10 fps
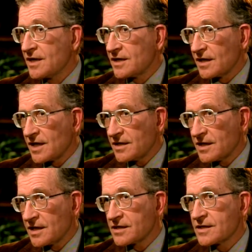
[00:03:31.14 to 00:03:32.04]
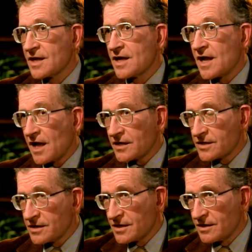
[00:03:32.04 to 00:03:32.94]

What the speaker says: Now that takes access to